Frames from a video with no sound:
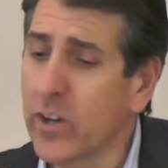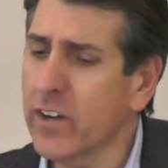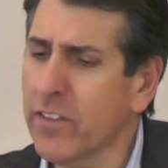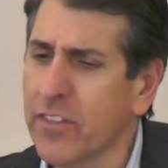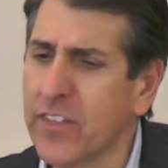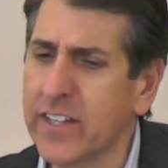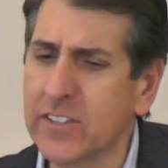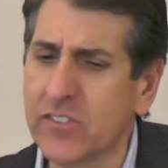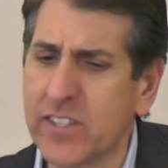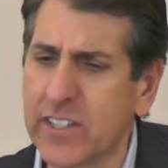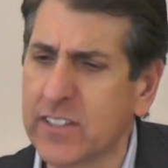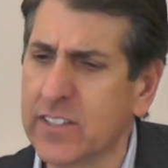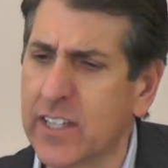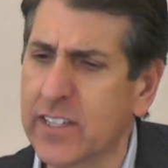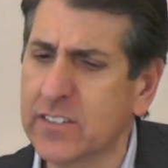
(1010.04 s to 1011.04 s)
of the things
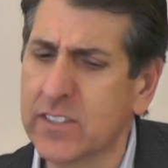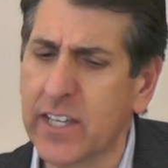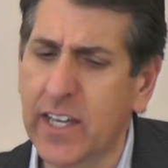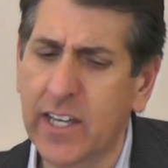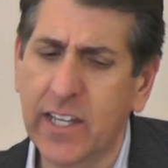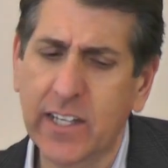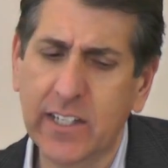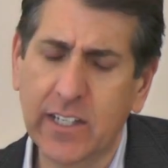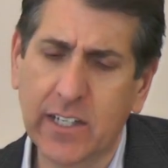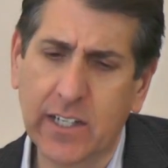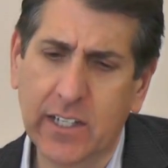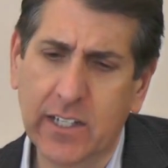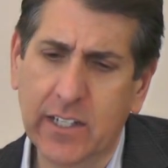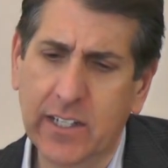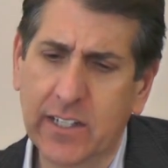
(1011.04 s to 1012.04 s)
that is
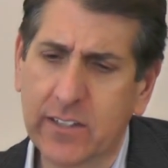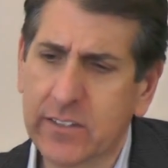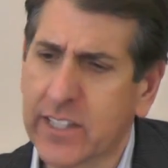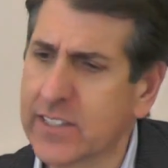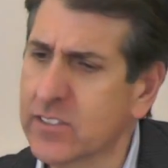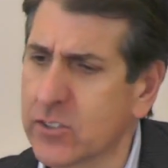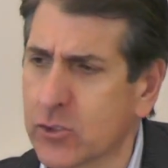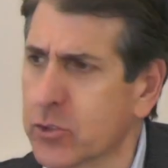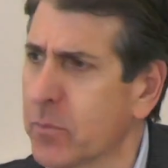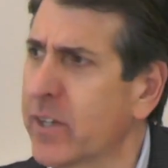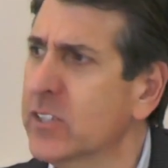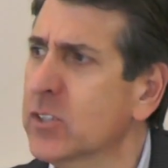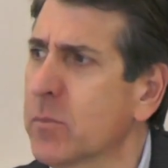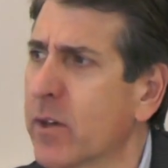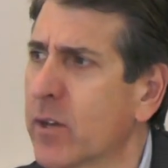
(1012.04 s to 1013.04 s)
gets a
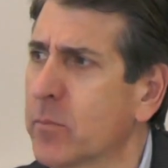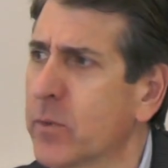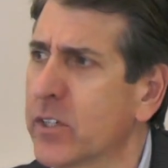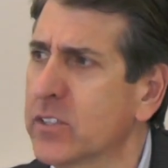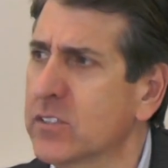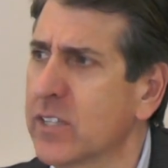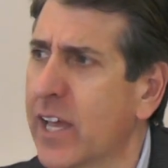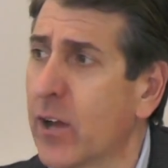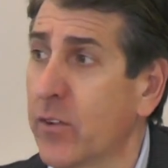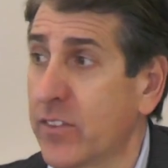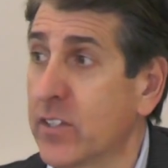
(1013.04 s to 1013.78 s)
tremendous amount of buzz now,